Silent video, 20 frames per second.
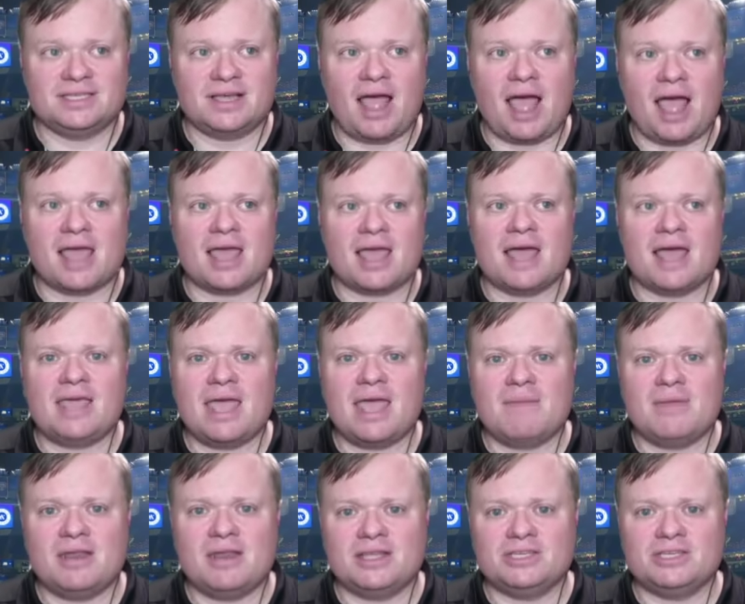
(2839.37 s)
I, I
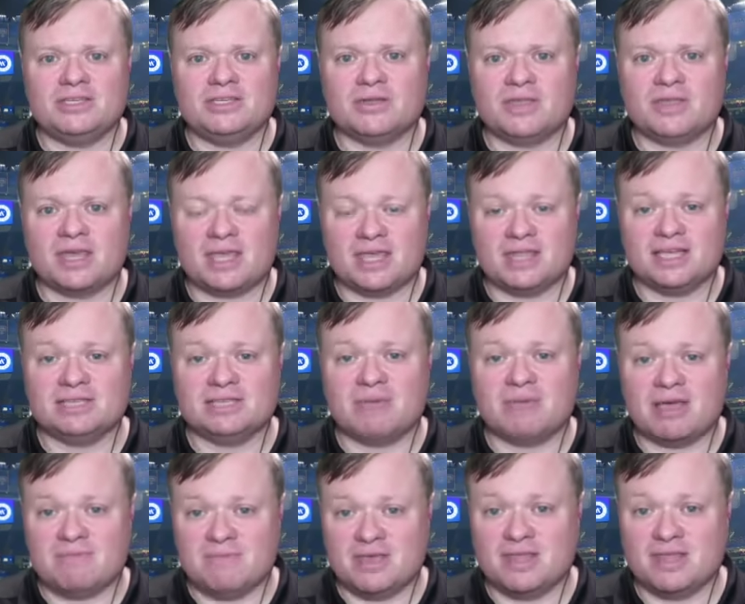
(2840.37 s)
came into this year thinking this
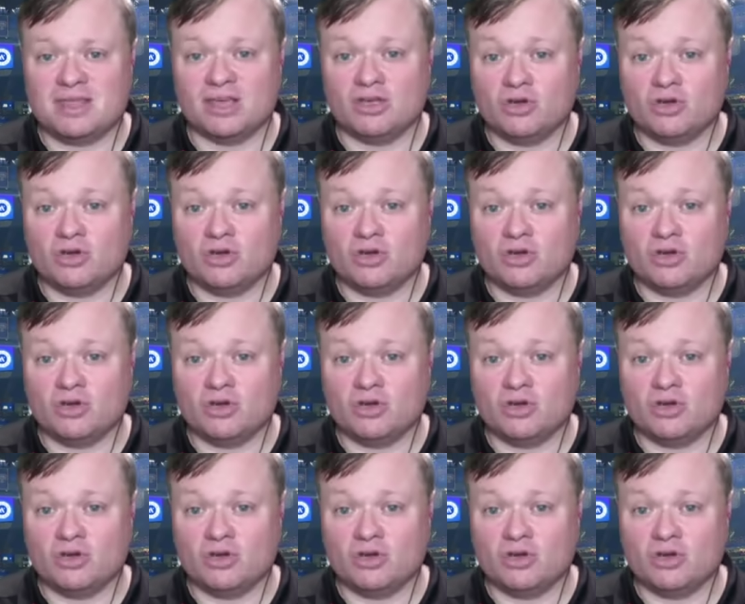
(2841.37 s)
might be the